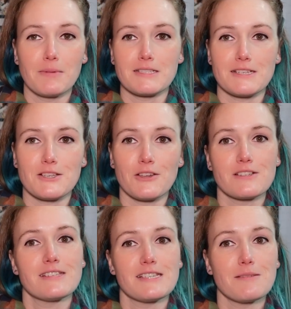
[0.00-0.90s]
because as you
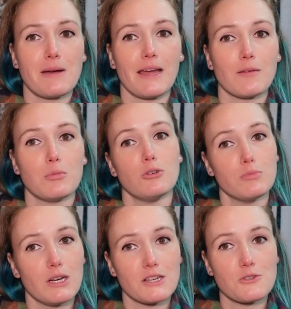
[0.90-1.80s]
can see, my Bold
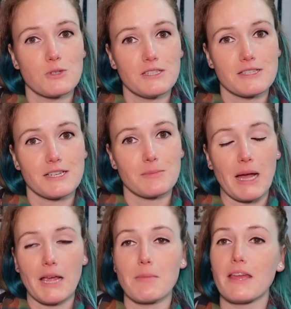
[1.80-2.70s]
Blocks quilt is here
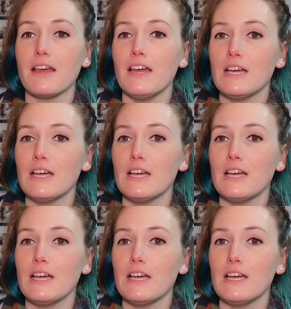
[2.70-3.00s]
behind me.